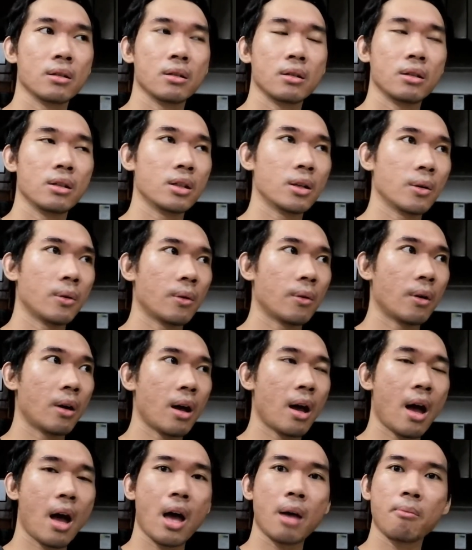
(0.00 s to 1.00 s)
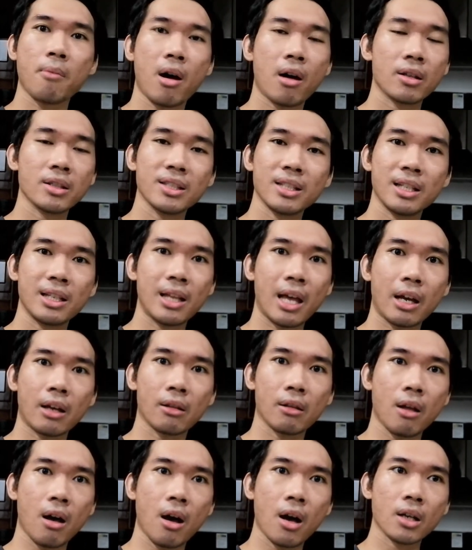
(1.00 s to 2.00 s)
You know, I'm honestly like
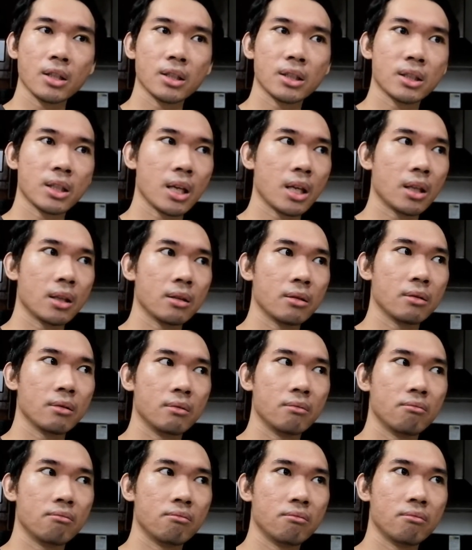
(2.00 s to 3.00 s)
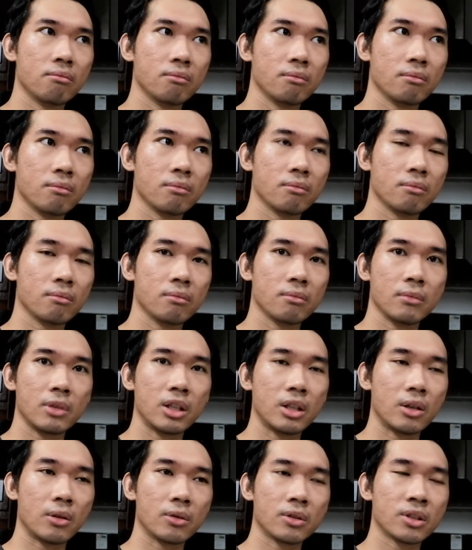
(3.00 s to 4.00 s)
lost and,
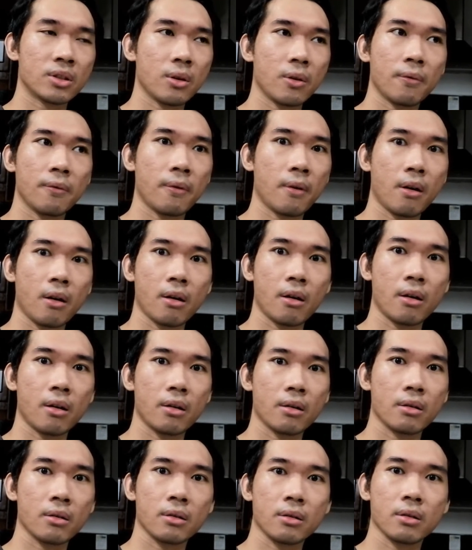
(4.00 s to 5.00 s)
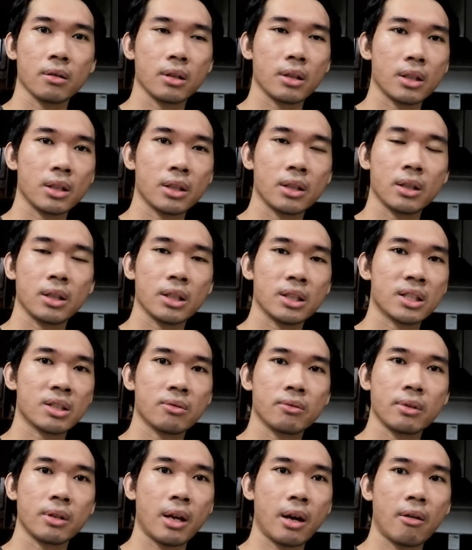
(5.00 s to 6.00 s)
you know, so far
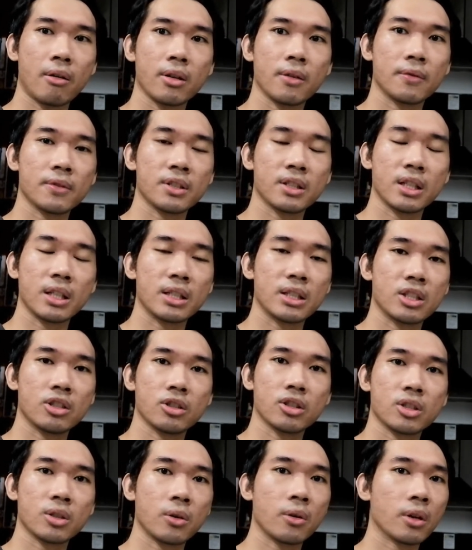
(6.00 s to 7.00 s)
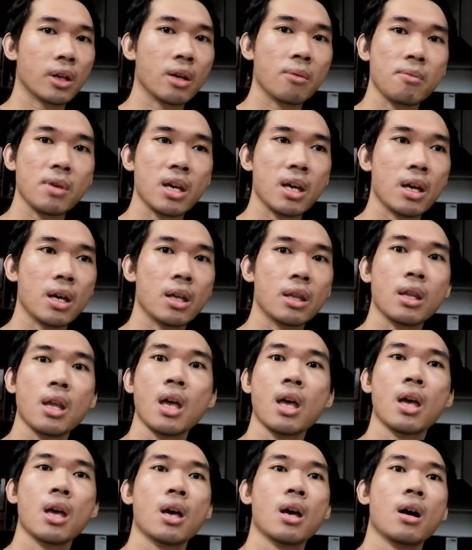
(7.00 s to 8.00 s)
this narrative isn't just hooking me in.
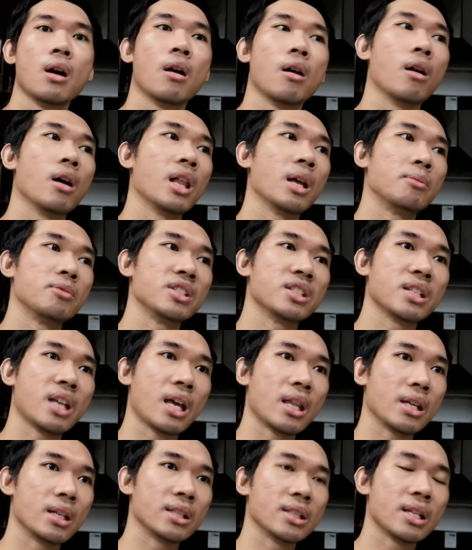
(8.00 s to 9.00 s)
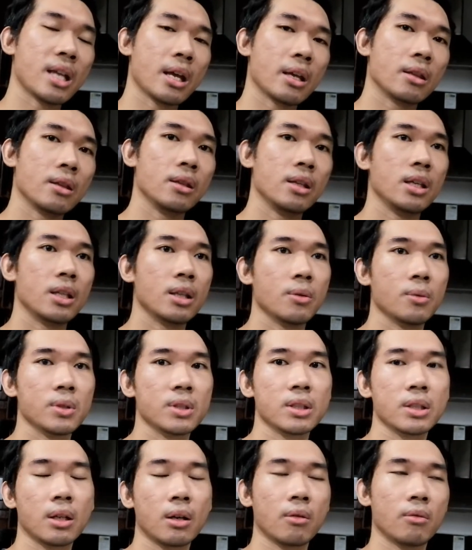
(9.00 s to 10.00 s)
All I'm just getting is like Nina
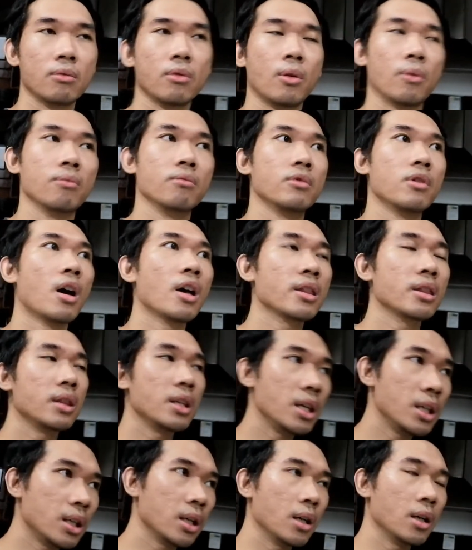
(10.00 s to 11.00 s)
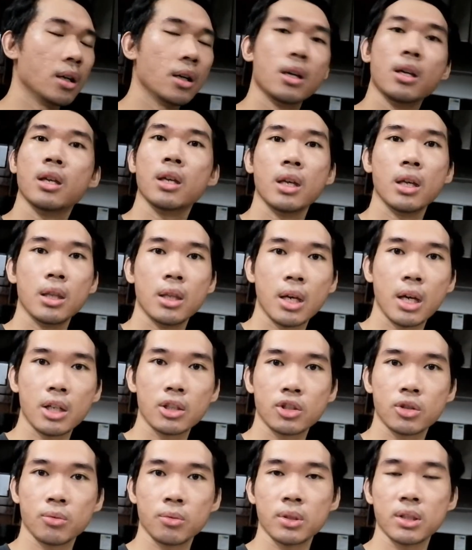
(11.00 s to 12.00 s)
was, oh no, not Nina,
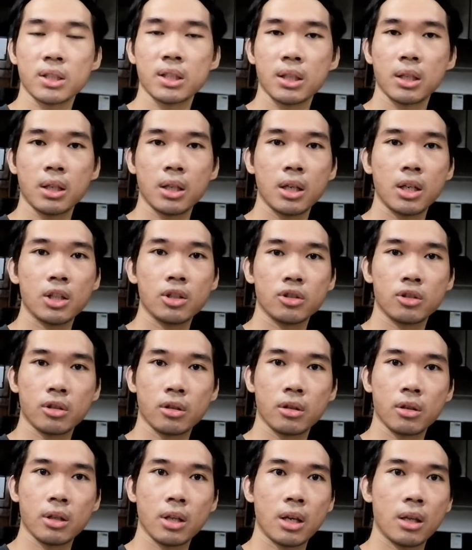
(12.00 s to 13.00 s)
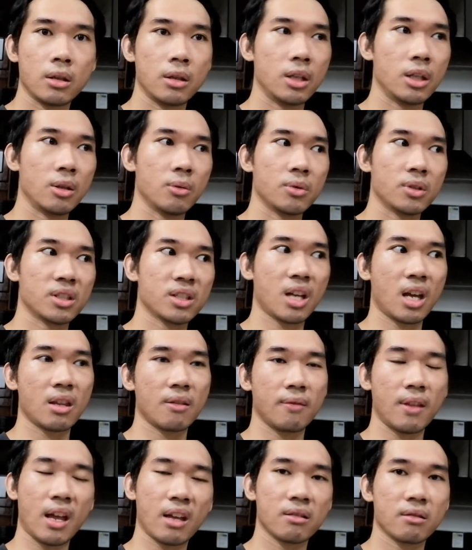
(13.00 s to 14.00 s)
Inej was injured and Nina was kind
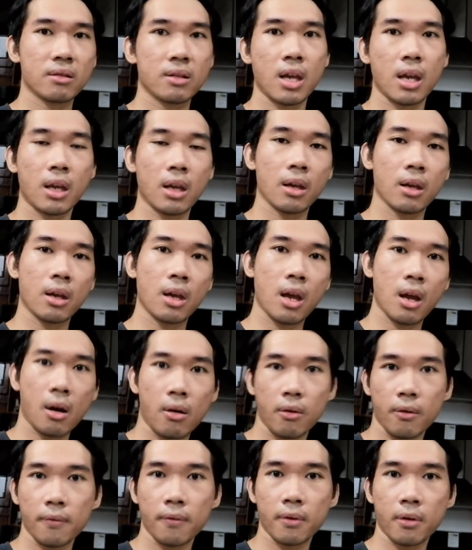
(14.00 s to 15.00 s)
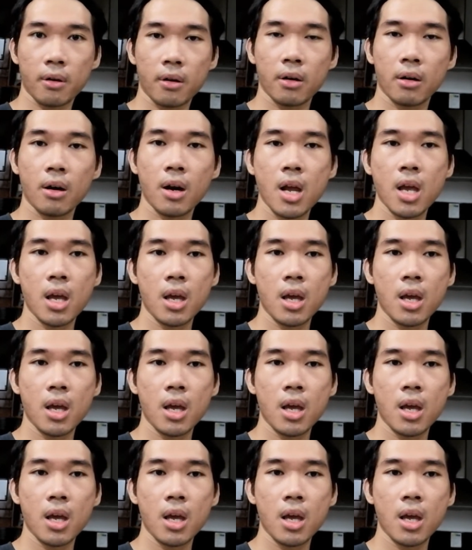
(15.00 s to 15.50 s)
of like taking care of her